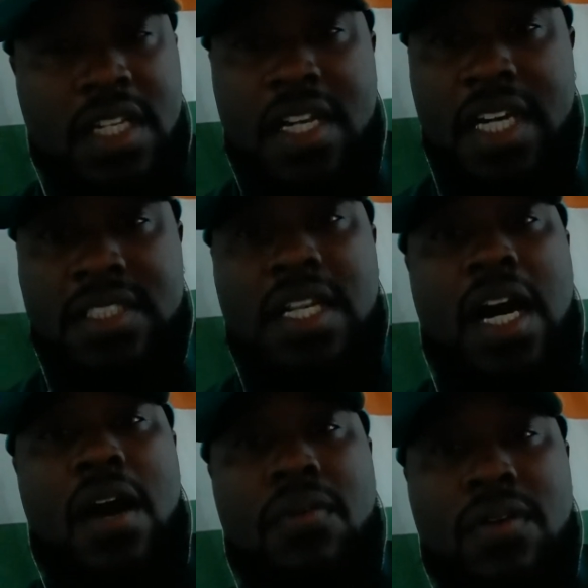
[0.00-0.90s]
the next
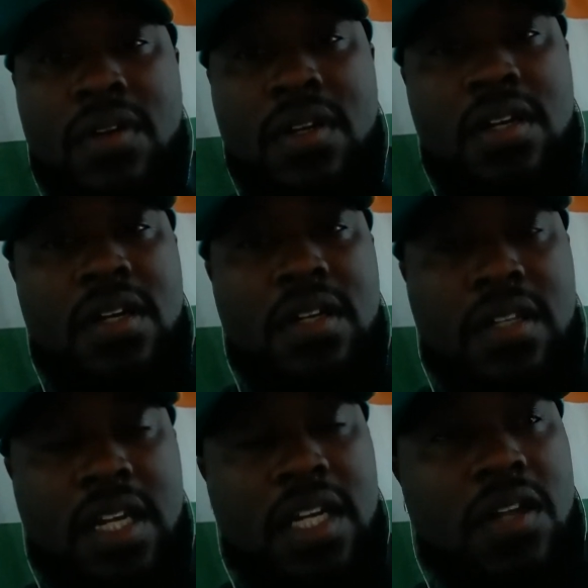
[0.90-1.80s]
hour,
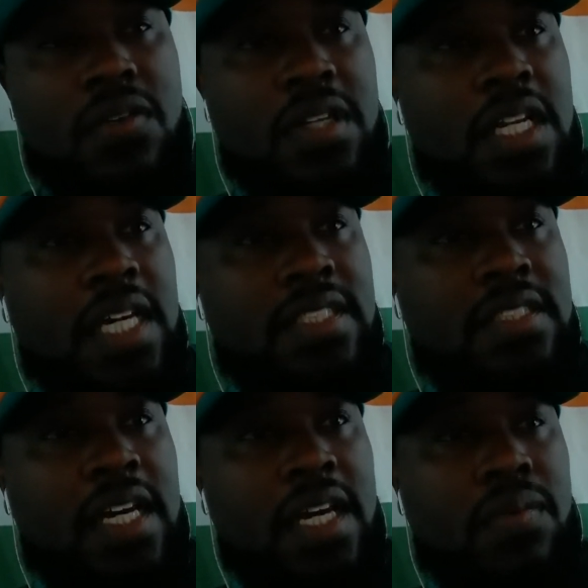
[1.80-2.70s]
let alone the next
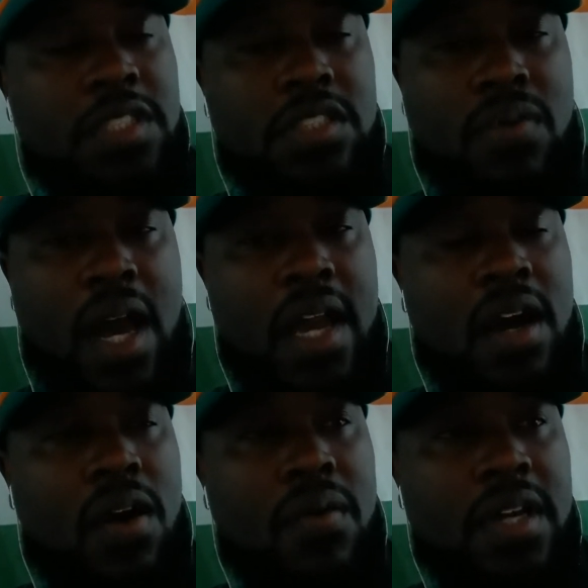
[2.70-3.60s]
day, which is why I
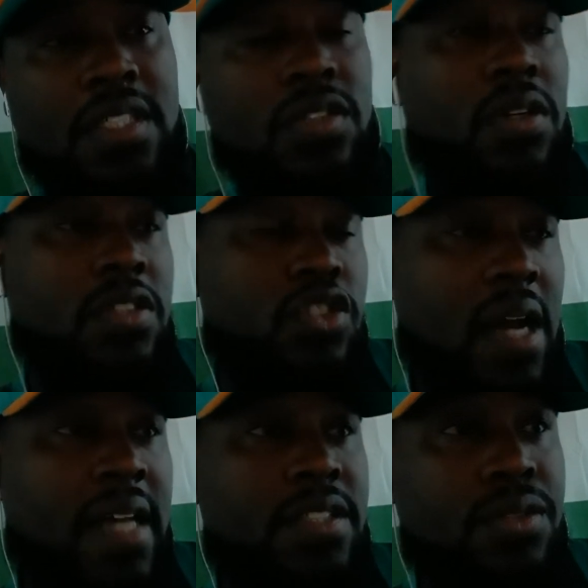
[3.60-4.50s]
always
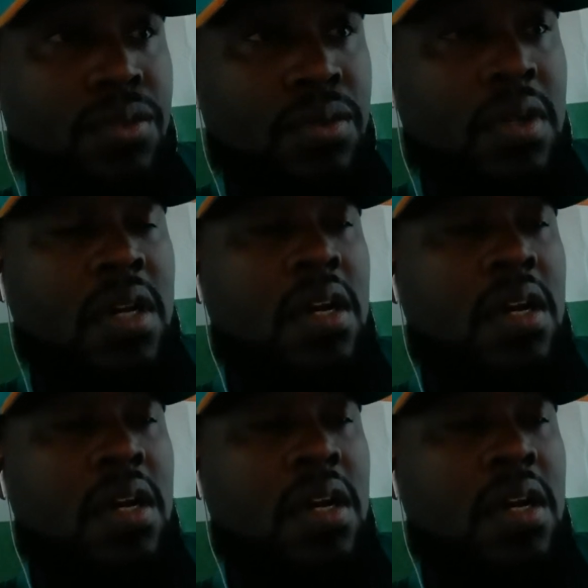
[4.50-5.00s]
frequently